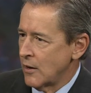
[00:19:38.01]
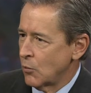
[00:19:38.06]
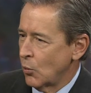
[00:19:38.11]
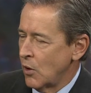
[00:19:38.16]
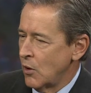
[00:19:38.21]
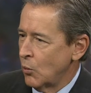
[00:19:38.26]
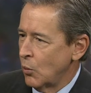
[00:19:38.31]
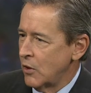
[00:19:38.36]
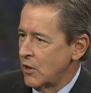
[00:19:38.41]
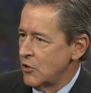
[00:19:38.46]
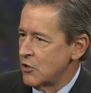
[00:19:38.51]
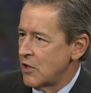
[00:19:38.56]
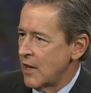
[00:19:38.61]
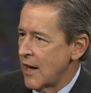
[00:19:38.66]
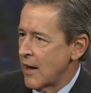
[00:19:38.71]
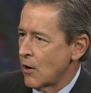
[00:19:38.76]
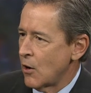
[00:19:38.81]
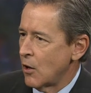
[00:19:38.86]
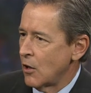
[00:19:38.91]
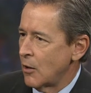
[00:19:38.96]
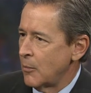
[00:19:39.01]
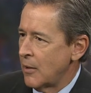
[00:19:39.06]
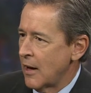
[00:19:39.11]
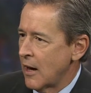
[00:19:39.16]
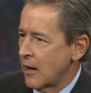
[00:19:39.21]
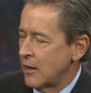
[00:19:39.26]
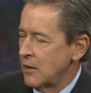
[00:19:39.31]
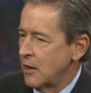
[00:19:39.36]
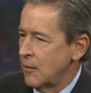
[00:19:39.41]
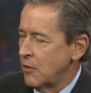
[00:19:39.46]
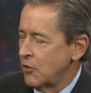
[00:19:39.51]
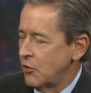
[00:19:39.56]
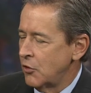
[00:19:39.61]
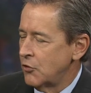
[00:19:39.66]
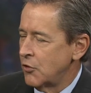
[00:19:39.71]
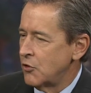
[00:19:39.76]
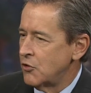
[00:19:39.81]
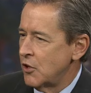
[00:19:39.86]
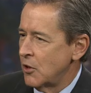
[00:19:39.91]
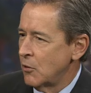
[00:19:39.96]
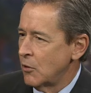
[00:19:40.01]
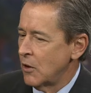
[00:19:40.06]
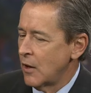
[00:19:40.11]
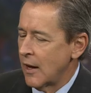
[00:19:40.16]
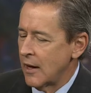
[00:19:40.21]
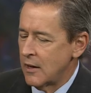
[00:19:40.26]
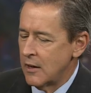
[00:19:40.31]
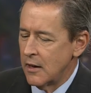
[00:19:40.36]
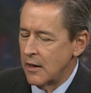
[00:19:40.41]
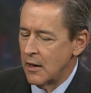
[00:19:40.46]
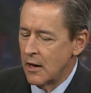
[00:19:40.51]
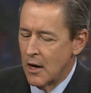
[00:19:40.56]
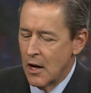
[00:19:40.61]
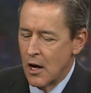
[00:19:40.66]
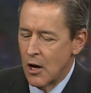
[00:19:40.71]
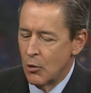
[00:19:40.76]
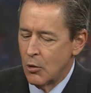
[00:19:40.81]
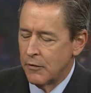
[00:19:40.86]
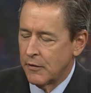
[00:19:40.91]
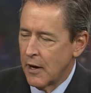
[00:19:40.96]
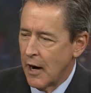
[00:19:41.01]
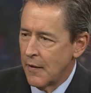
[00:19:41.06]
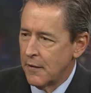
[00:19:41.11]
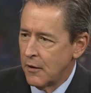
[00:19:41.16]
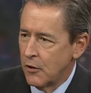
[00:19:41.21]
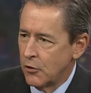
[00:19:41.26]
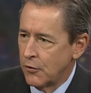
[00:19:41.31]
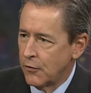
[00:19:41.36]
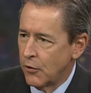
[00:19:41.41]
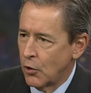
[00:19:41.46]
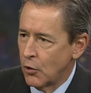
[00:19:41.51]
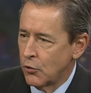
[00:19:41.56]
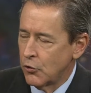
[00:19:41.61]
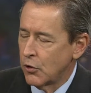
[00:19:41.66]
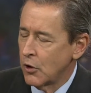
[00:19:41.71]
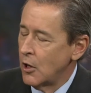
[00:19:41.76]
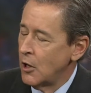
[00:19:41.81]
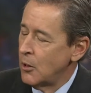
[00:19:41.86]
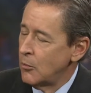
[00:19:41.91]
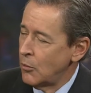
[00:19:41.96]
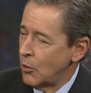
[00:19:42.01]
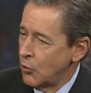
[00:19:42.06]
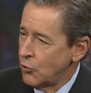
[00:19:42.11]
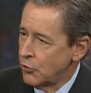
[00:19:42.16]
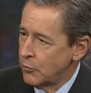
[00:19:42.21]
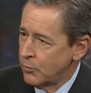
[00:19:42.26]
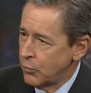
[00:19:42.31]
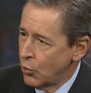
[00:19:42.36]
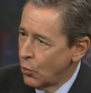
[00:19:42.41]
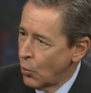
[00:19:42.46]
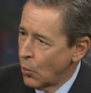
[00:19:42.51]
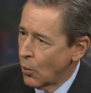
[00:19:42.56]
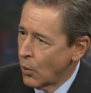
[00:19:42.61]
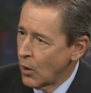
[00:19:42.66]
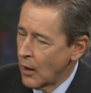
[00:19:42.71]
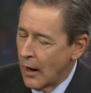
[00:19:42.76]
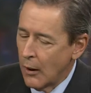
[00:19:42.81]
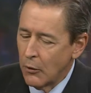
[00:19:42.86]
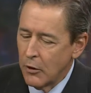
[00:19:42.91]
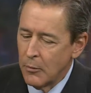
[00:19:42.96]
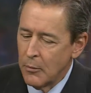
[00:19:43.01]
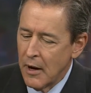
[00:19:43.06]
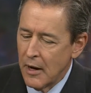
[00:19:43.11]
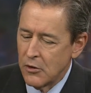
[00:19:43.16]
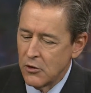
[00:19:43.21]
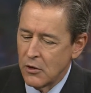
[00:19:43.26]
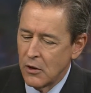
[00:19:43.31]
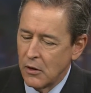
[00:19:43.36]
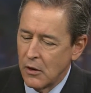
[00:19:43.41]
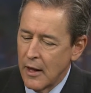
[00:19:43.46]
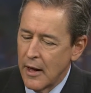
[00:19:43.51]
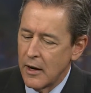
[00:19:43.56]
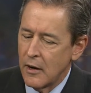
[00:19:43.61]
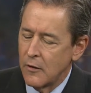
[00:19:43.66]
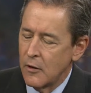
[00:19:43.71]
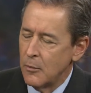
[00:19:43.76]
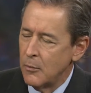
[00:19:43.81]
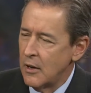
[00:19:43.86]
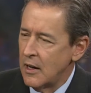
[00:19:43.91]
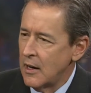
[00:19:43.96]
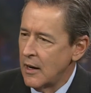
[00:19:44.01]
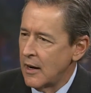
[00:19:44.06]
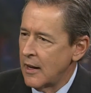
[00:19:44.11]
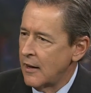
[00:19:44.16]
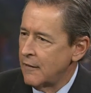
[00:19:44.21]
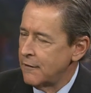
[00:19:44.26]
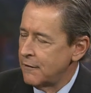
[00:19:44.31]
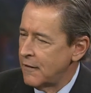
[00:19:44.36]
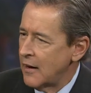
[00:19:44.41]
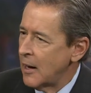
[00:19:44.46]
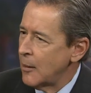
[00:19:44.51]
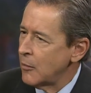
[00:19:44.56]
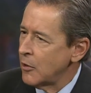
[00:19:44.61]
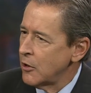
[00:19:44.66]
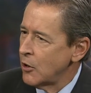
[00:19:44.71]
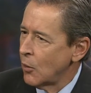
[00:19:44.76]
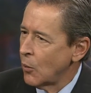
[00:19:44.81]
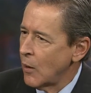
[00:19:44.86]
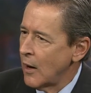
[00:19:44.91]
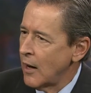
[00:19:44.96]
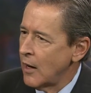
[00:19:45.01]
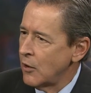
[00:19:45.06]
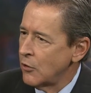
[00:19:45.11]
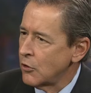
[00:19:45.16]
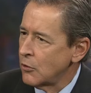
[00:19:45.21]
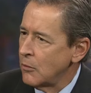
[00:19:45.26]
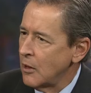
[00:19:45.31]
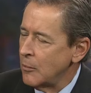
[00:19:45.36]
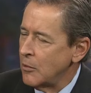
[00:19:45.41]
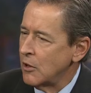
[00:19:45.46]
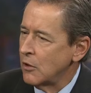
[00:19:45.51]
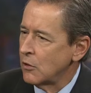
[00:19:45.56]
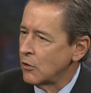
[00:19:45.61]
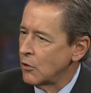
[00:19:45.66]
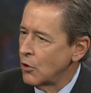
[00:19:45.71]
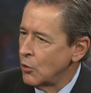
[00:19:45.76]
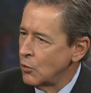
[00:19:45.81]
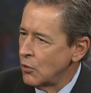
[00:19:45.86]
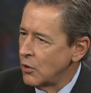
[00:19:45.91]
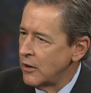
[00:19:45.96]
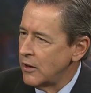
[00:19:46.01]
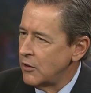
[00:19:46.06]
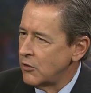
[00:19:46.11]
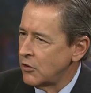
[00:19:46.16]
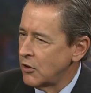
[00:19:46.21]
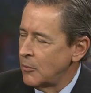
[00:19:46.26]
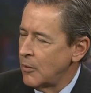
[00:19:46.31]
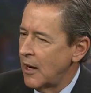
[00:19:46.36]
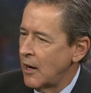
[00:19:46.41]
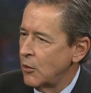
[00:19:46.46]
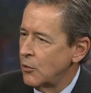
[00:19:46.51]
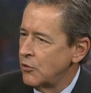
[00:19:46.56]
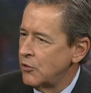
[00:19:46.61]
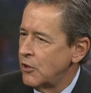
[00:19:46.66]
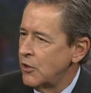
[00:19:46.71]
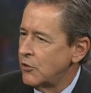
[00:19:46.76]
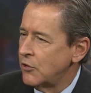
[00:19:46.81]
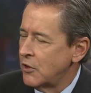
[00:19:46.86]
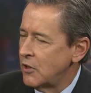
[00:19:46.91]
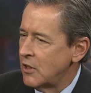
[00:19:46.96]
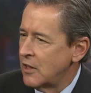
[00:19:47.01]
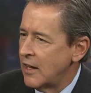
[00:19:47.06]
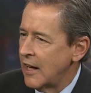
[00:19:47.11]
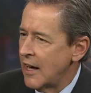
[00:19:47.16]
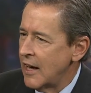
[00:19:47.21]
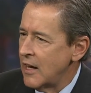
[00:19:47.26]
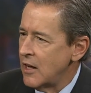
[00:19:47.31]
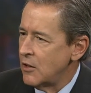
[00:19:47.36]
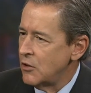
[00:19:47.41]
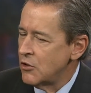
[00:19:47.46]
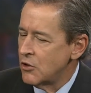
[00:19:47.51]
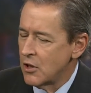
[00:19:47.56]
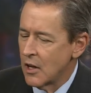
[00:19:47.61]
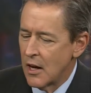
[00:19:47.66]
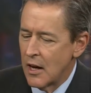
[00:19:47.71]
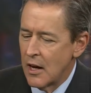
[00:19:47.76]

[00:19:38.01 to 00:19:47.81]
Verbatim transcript: What, what is that all about? And give us just a general idea. We've got these folks, most poor. I would imagine a lot of them may not have family around or maybe lonely, somehow disengaged.